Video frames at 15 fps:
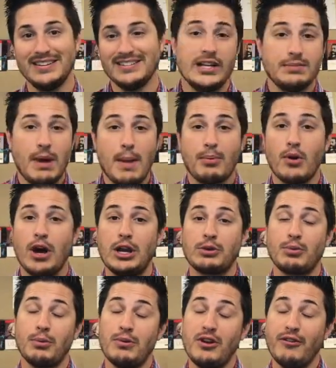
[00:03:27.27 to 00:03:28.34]
That's my
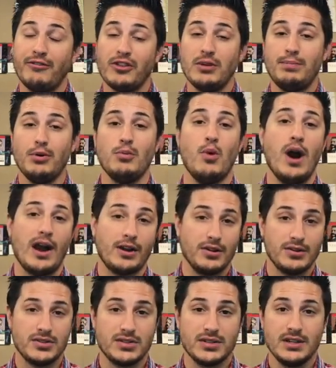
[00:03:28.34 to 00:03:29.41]
product review for the
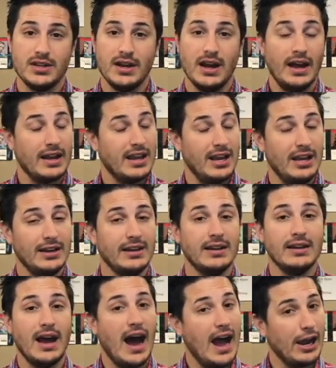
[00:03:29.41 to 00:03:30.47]
boomwhackers. Again,
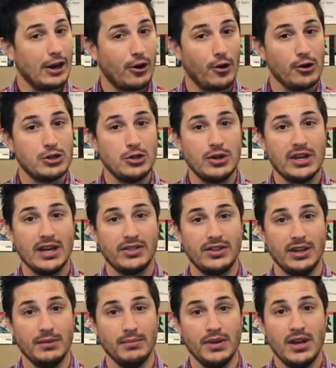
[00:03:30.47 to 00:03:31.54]
I encourage you to get
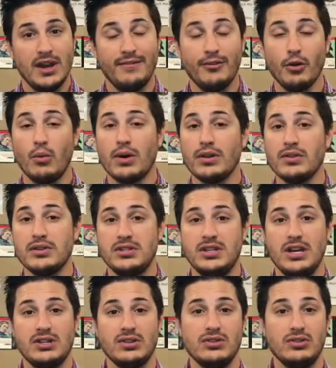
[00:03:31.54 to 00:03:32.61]
them. If you're one of those
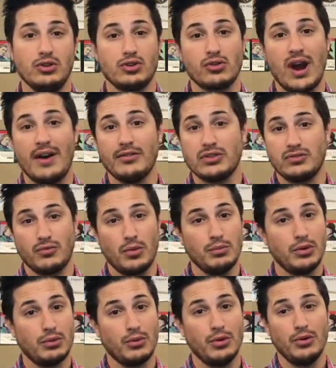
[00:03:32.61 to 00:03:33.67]
teachers who travels from
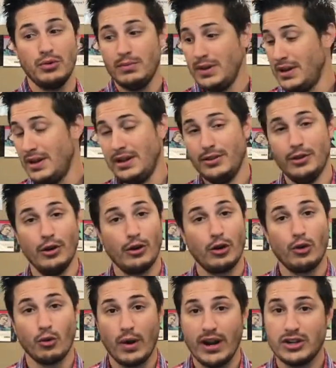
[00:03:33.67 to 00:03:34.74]
room to room, they're a
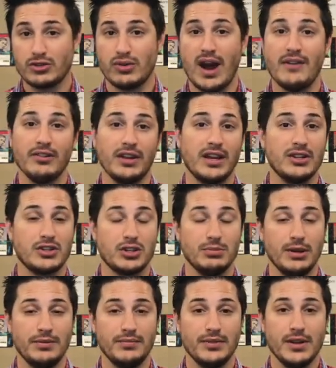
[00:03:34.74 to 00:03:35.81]
great traveling
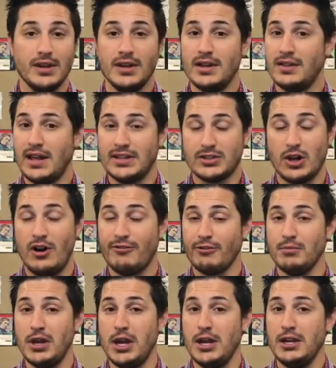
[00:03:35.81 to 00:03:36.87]
instrument. That's all for
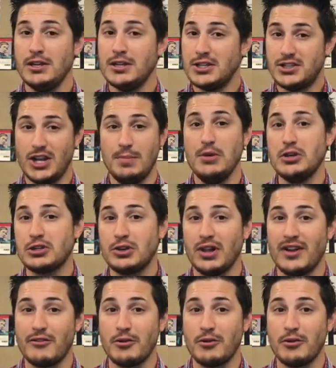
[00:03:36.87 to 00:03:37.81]
me. Stay musical,